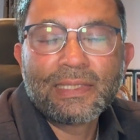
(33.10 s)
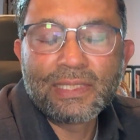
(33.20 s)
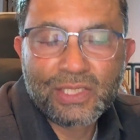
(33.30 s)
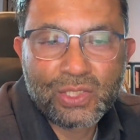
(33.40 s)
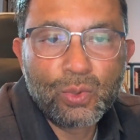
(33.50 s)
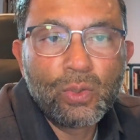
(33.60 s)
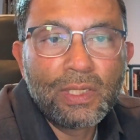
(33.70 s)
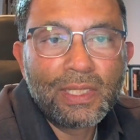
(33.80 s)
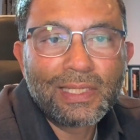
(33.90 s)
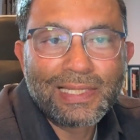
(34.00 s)
stool
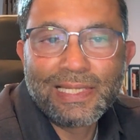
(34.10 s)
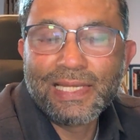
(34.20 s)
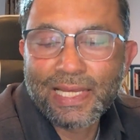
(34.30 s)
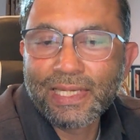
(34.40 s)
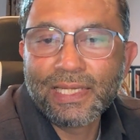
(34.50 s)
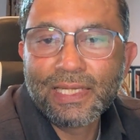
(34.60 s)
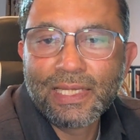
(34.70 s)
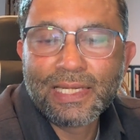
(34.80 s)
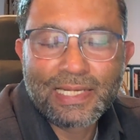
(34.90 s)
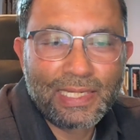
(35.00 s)
DNA
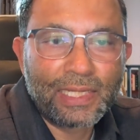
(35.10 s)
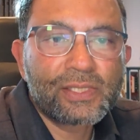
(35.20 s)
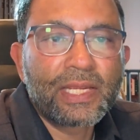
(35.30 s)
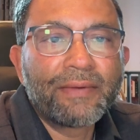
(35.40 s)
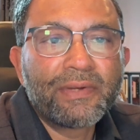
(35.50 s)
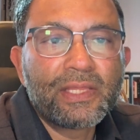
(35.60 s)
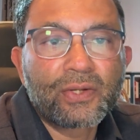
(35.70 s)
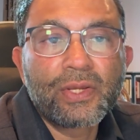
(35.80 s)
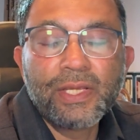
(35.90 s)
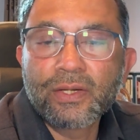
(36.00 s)
test every
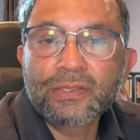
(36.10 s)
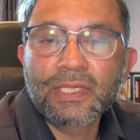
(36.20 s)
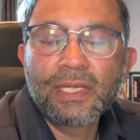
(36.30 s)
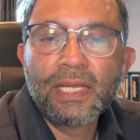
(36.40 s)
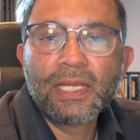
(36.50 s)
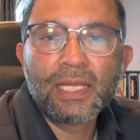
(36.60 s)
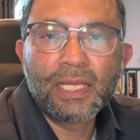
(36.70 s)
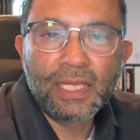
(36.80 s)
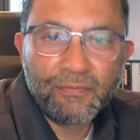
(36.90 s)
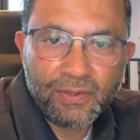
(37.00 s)
3 years
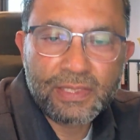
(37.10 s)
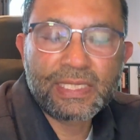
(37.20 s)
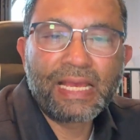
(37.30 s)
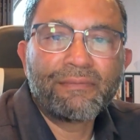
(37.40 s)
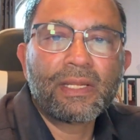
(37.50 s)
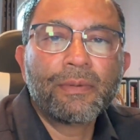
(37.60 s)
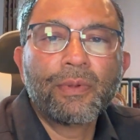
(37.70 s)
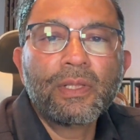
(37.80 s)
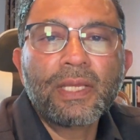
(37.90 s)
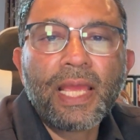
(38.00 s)
if it is
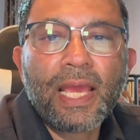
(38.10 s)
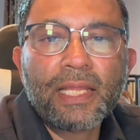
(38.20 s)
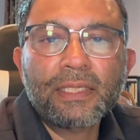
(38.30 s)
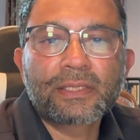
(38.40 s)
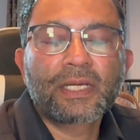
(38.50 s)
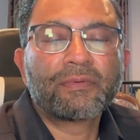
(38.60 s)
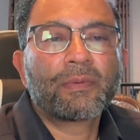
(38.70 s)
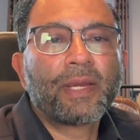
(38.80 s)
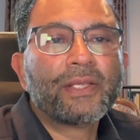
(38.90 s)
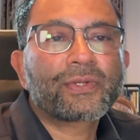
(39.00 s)
available and is
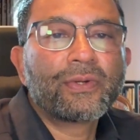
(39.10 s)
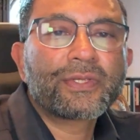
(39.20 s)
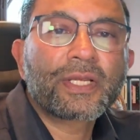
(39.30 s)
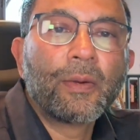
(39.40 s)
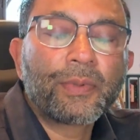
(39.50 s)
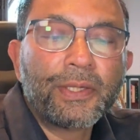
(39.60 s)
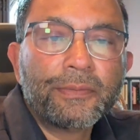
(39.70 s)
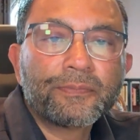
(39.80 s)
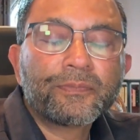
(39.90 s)
covered by insurance company.